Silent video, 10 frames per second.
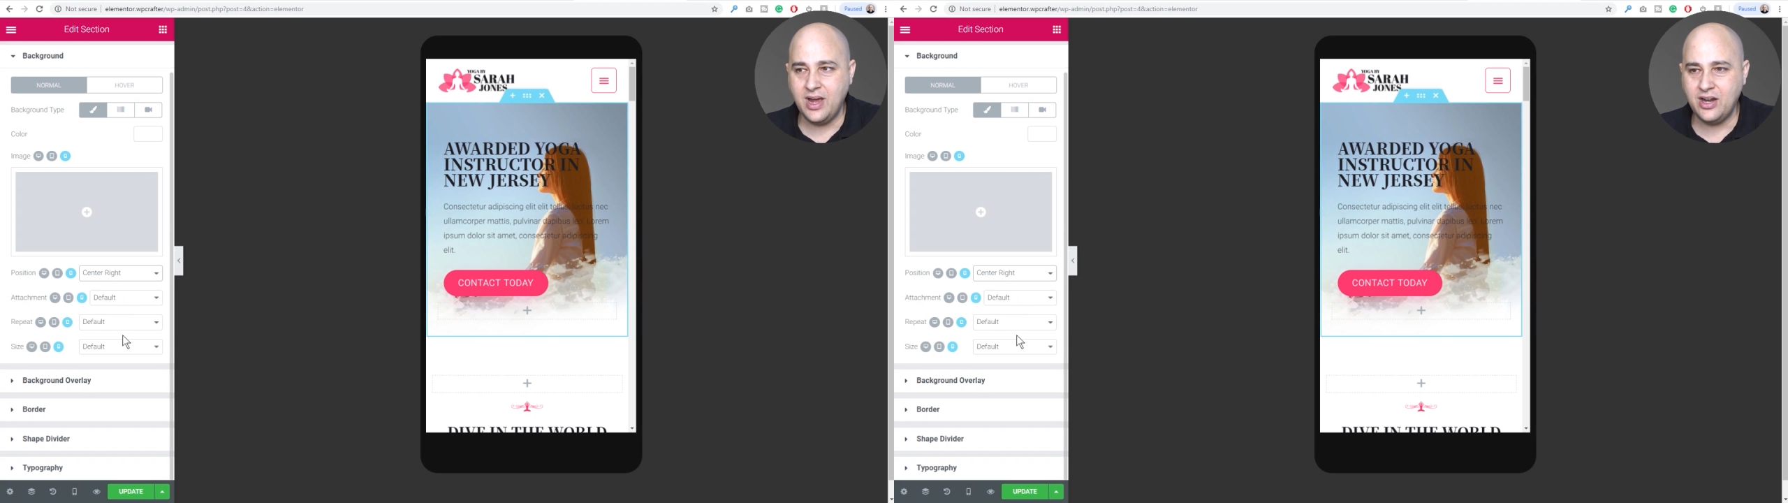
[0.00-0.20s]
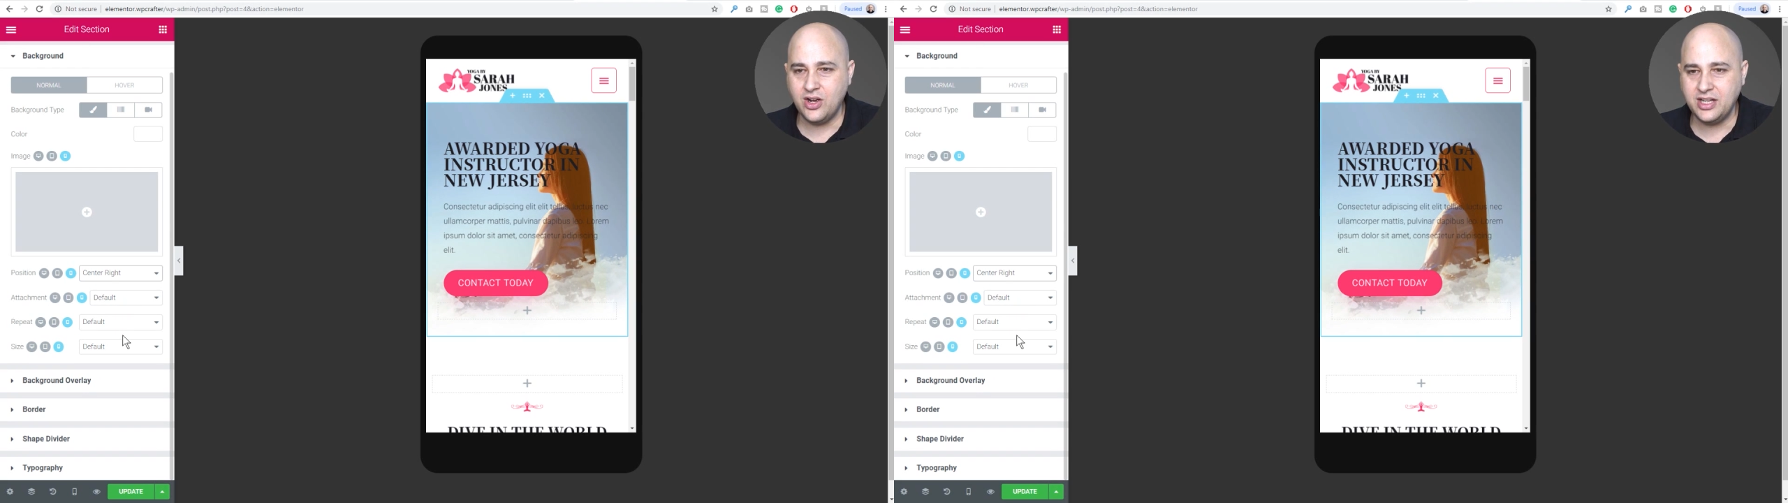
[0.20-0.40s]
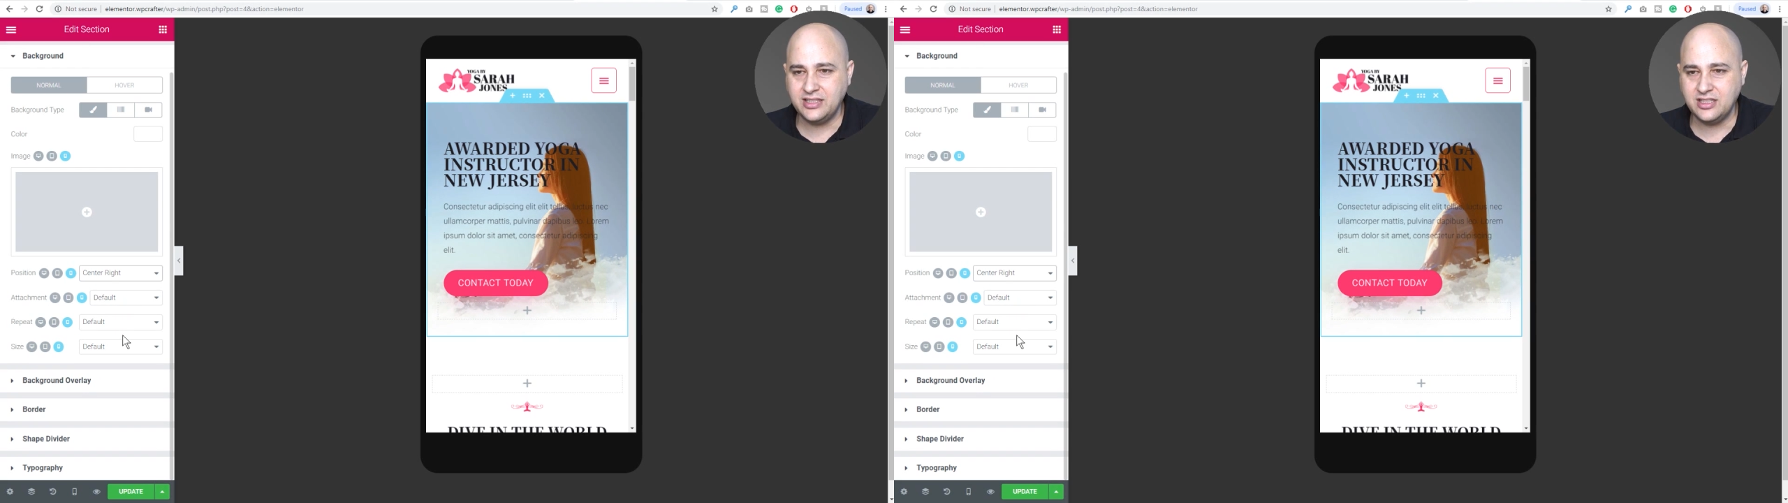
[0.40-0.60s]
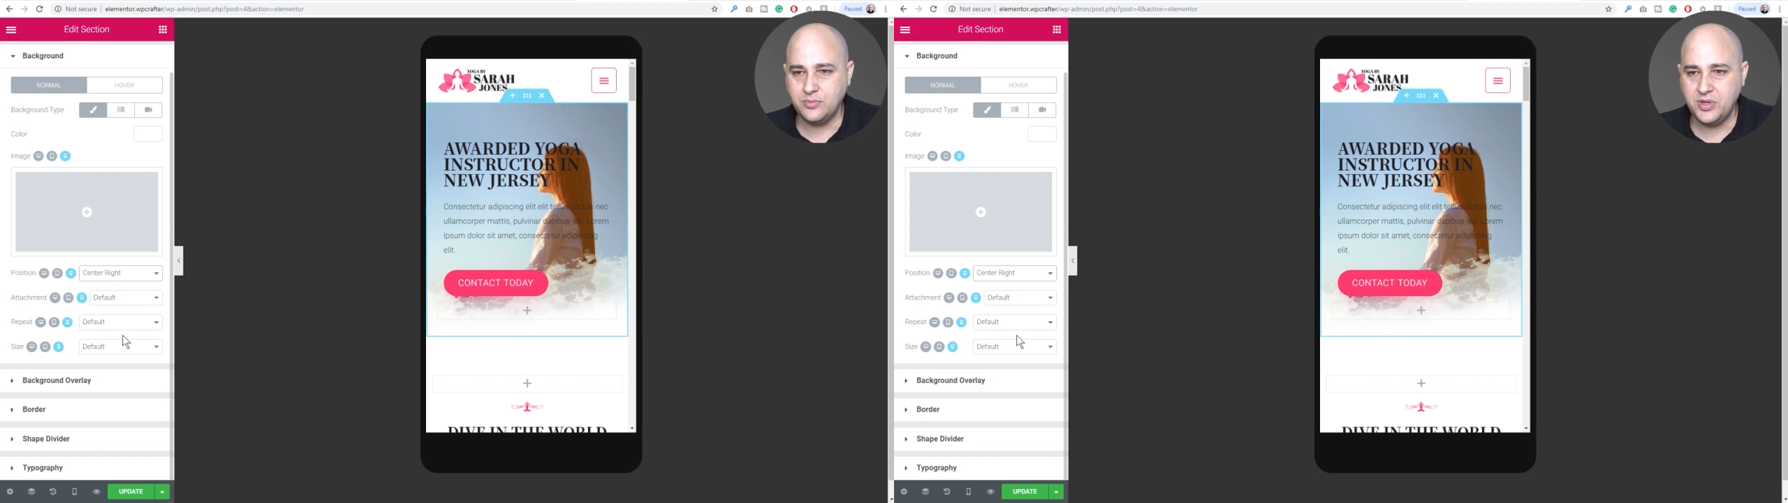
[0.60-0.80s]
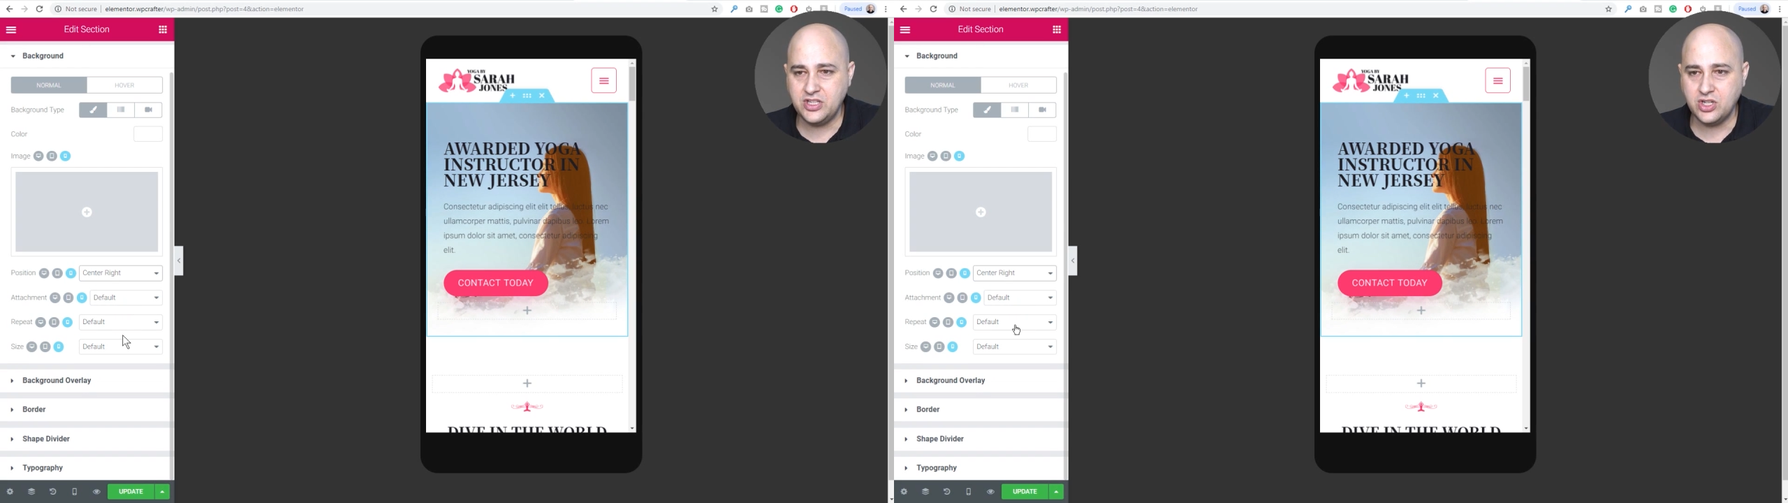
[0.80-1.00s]
right on into
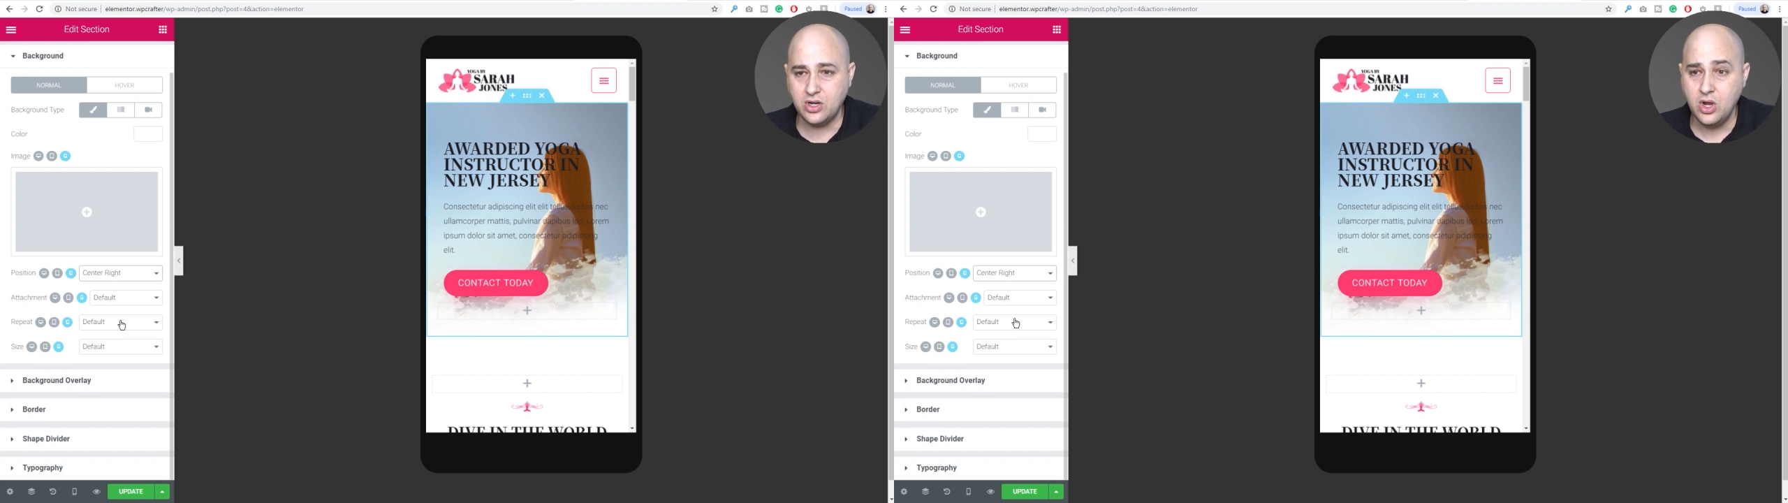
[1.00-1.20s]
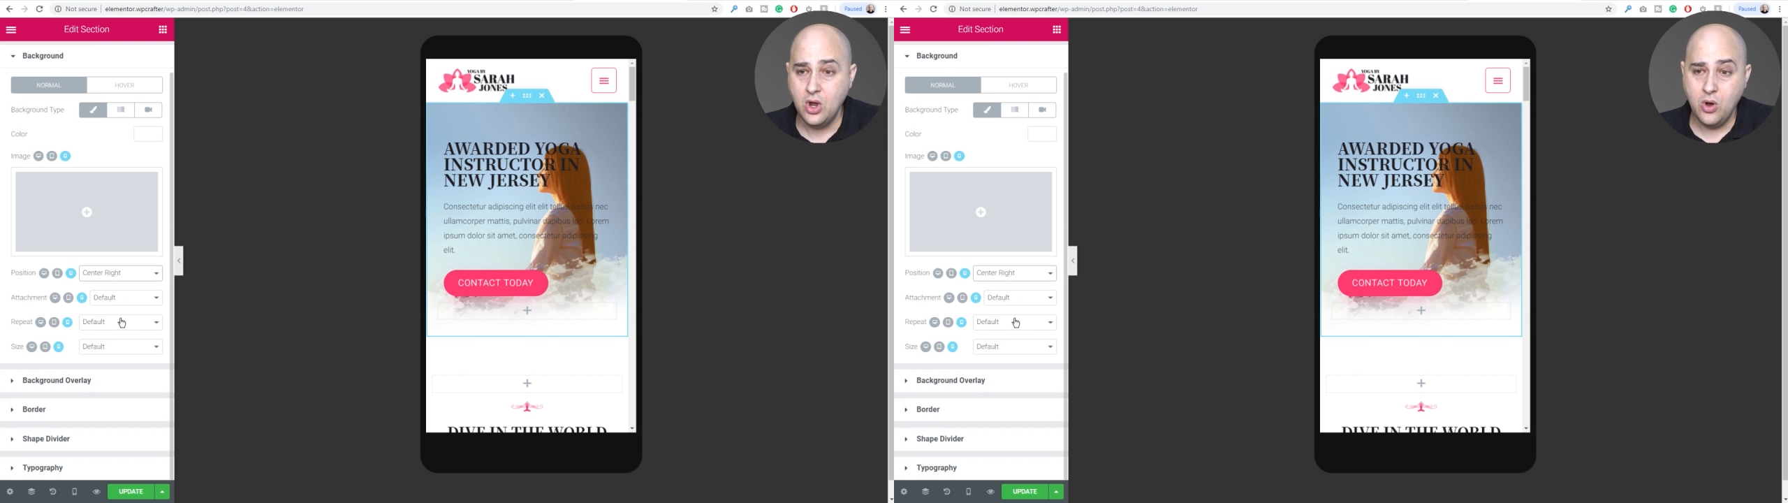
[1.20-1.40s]
the picture,